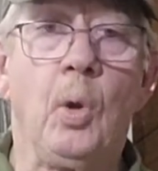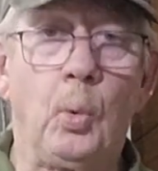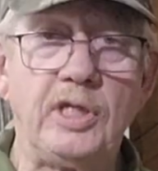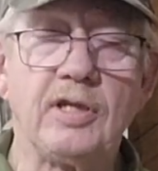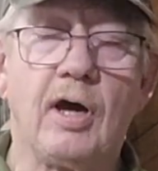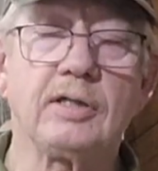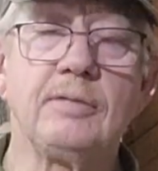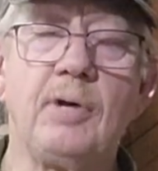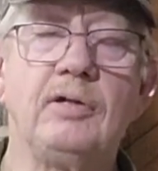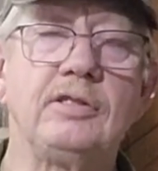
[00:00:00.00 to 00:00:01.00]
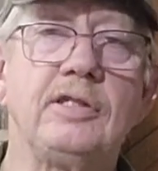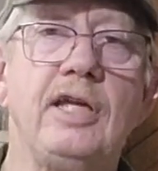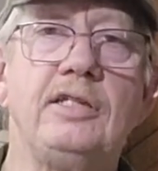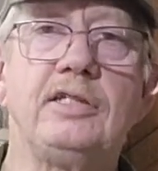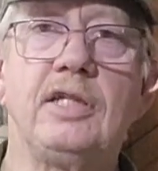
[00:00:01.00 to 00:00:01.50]
We talked about
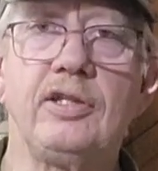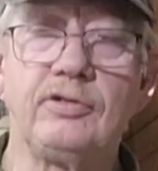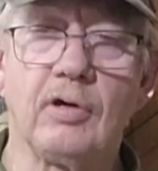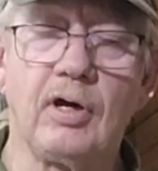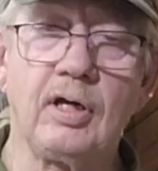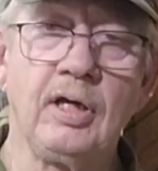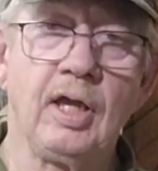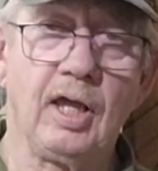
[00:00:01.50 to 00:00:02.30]
stages of the draw